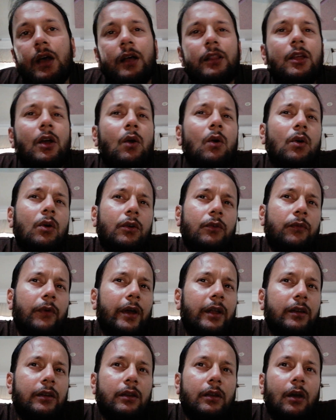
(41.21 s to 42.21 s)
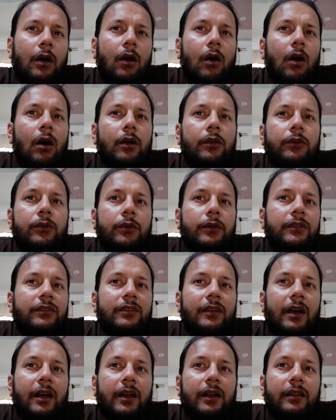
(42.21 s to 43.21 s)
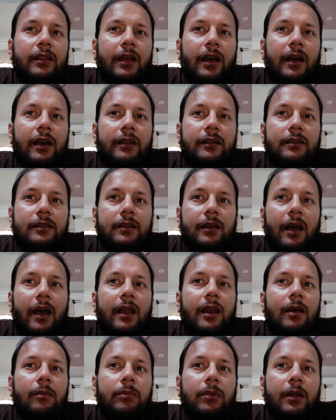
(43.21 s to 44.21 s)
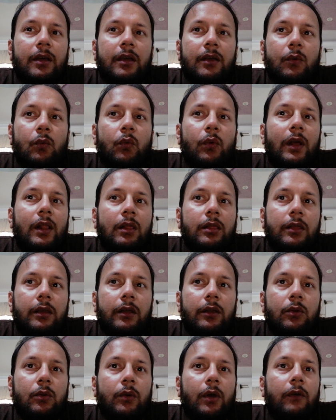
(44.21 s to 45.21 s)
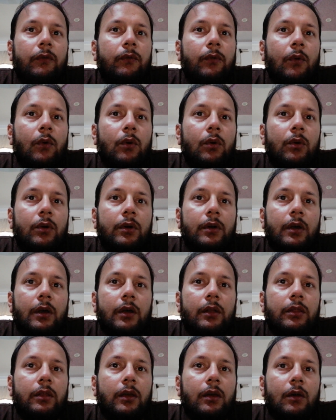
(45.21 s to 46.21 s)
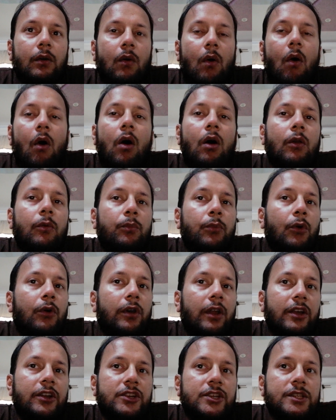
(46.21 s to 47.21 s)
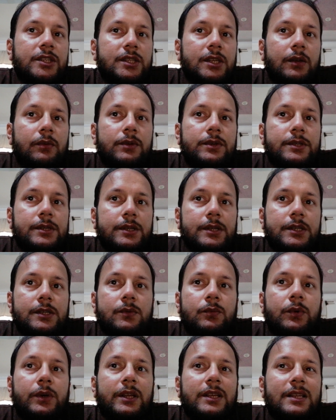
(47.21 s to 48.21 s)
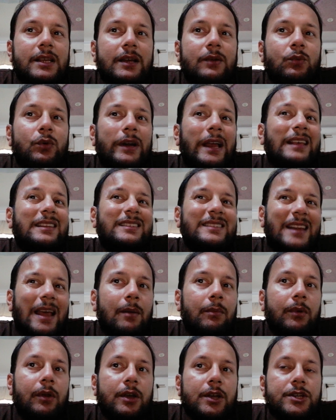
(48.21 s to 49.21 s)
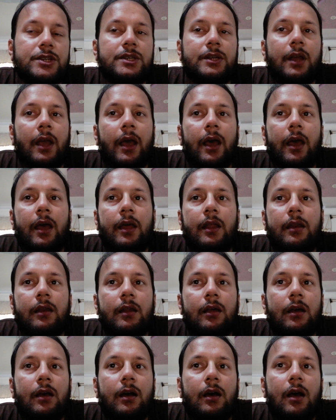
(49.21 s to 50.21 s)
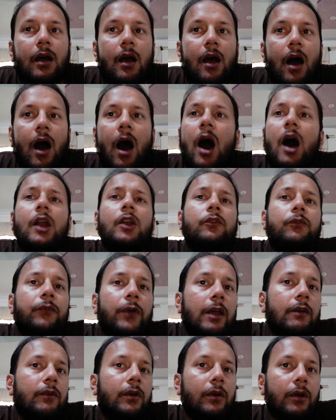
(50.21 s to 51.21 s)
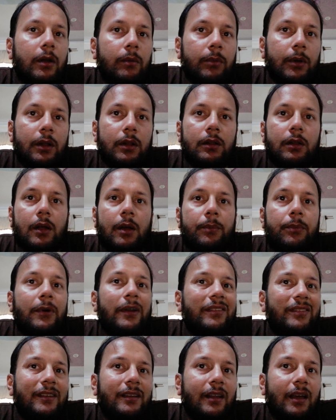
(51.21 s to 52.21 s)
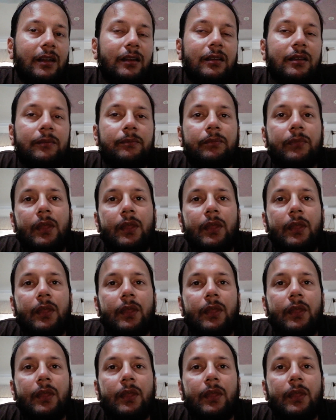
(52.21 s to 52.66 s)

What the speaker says: The court went on to decide that enabling wealthy to afford their own protection services would establish an unfavorable precedent.